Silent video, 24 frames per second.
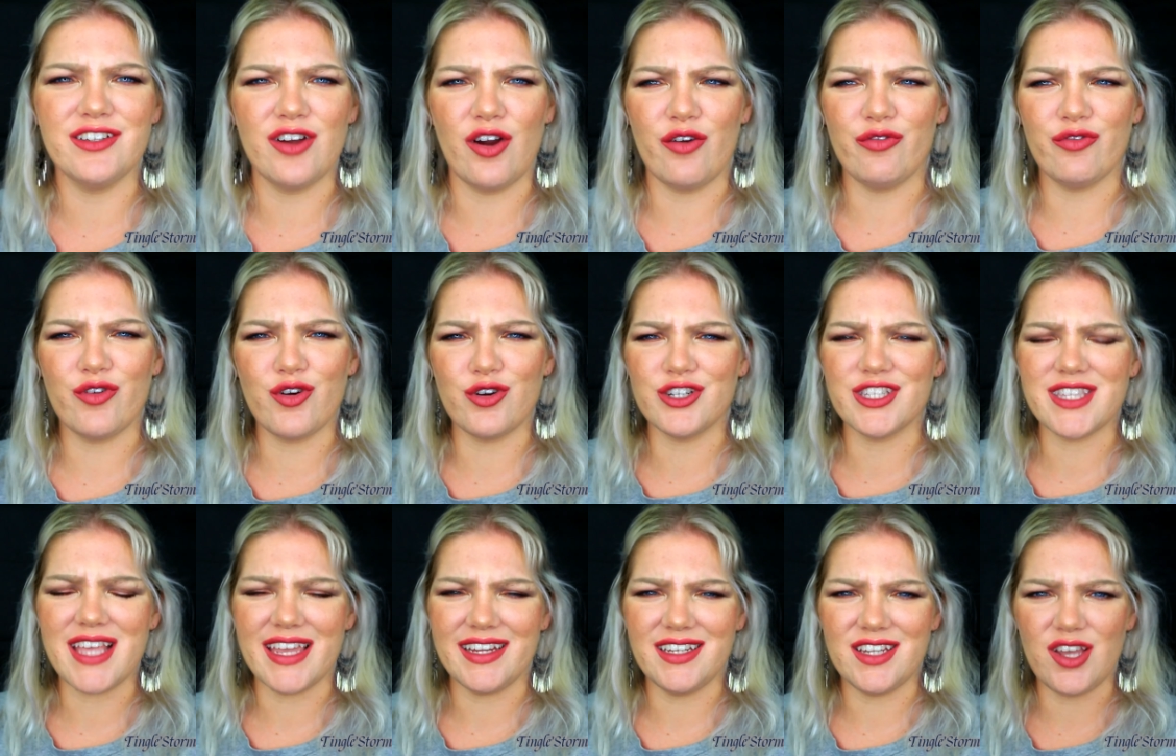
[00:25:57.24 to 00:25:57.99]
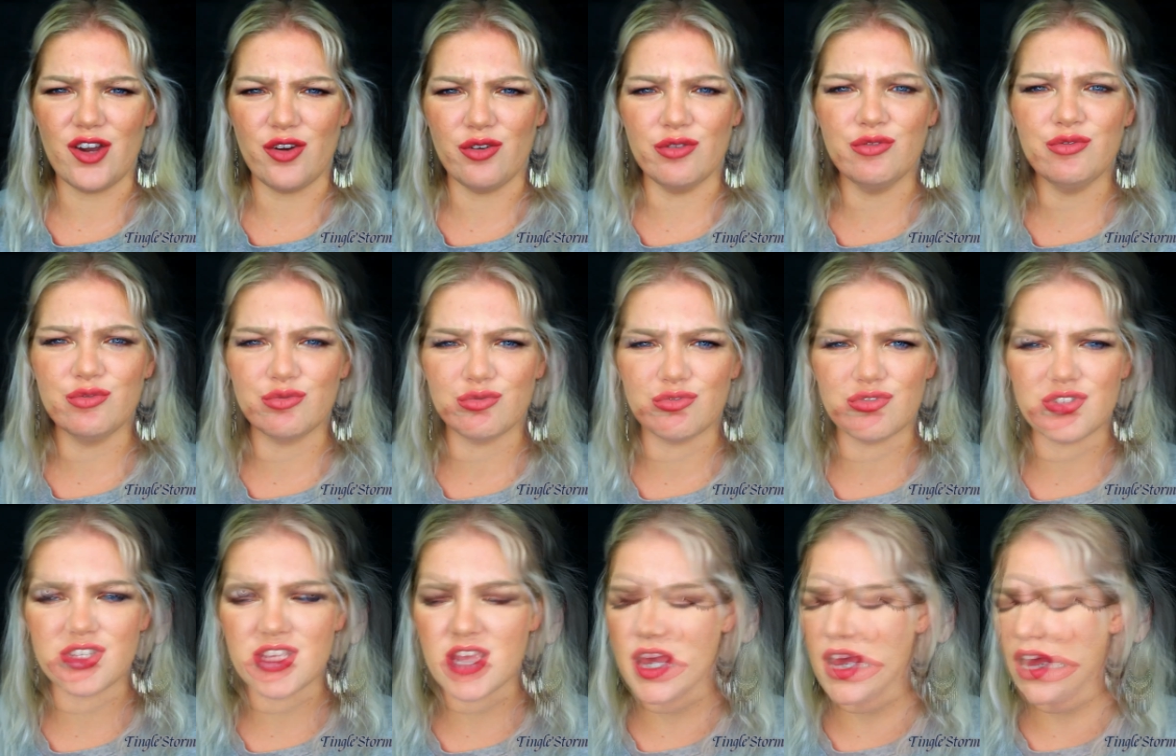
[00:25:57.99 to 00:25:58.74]
Of course I
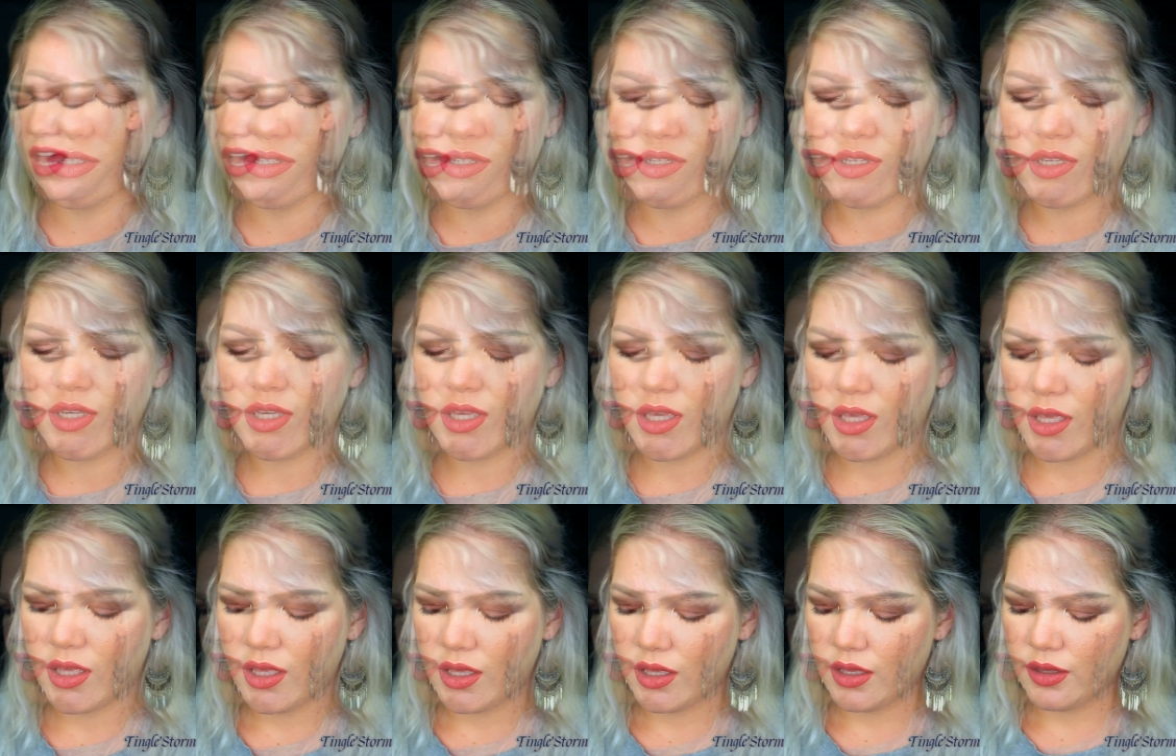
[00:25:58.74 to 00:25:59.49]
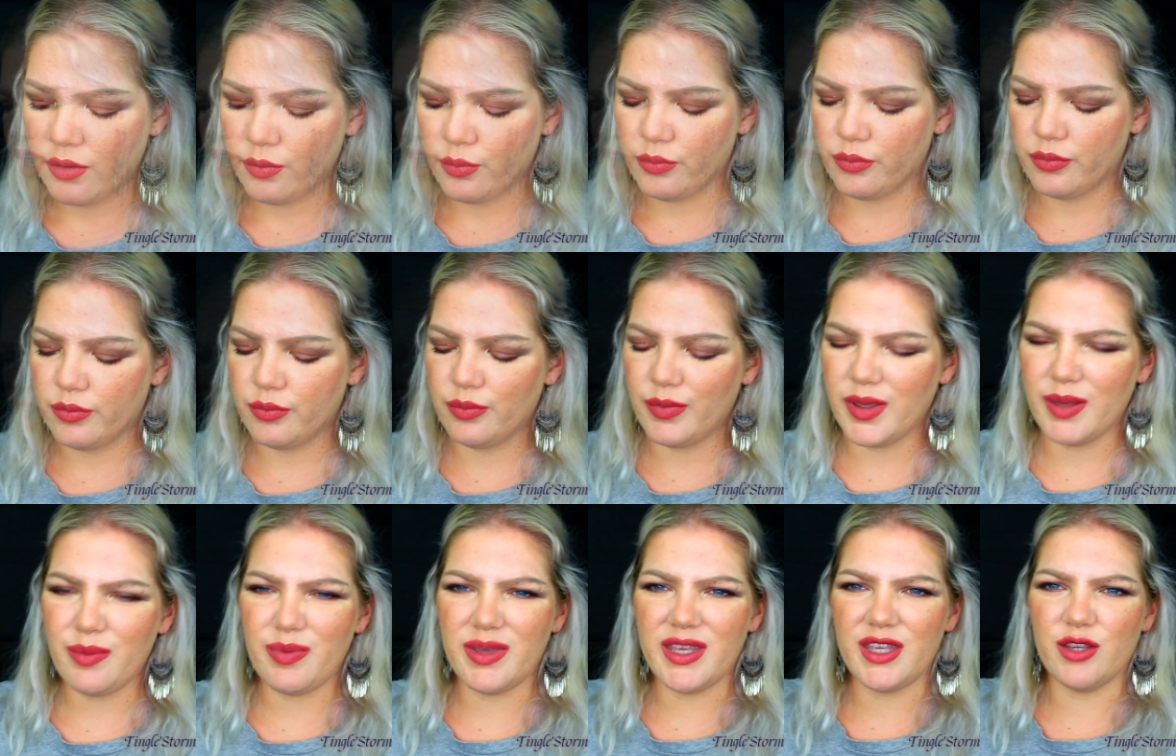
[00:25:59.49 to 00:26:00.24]
don't.
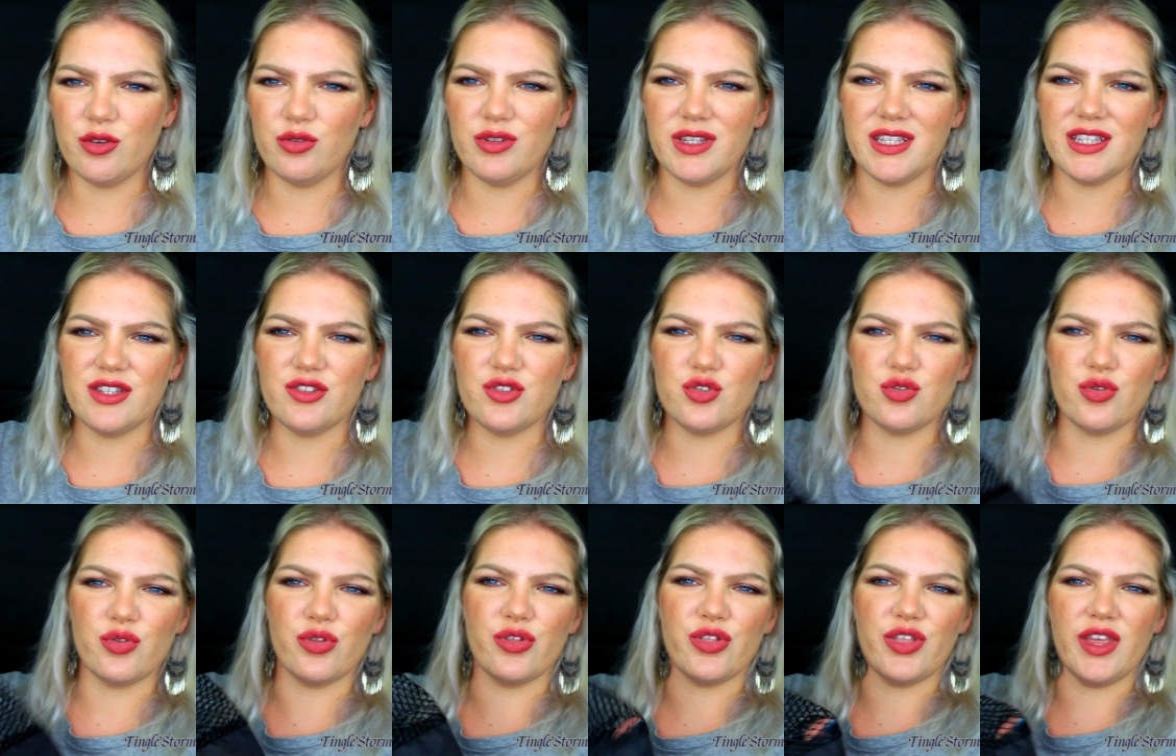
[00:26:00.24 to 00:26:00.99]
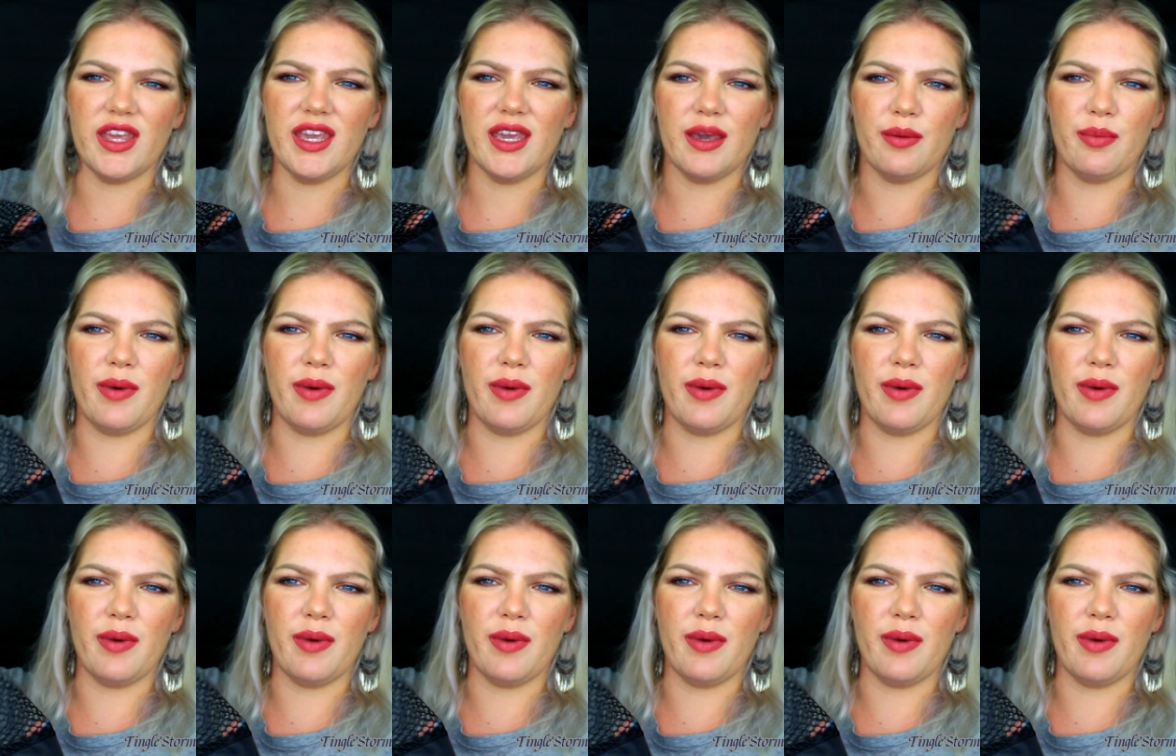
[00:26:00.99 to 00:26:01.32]
Maybe you need to think